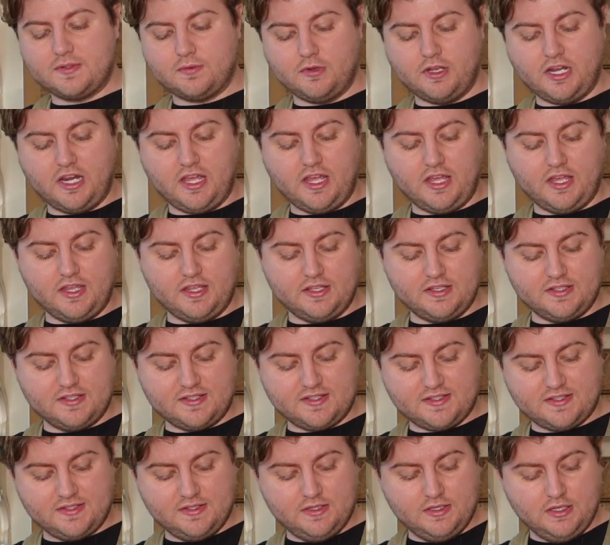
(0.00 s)
one
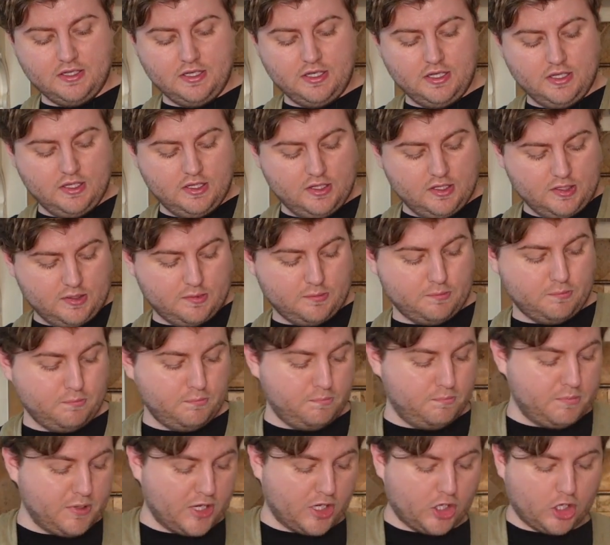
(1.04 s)
is
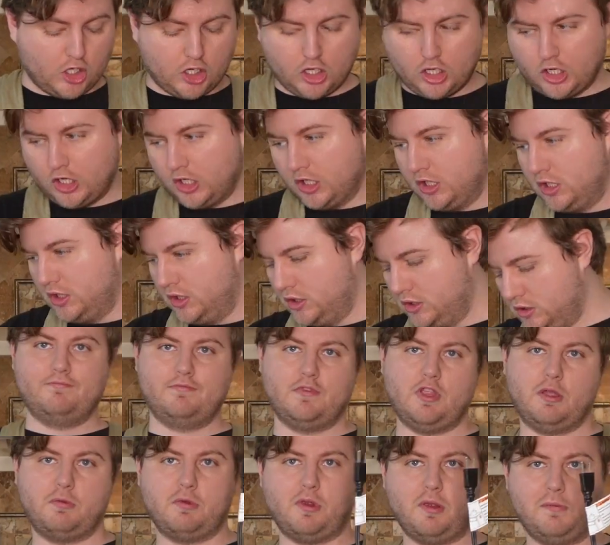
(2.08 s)
bigger.
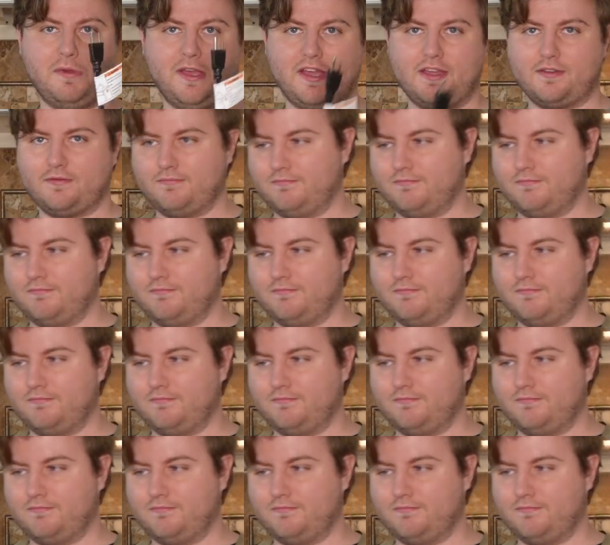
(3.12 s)
I'll be right back.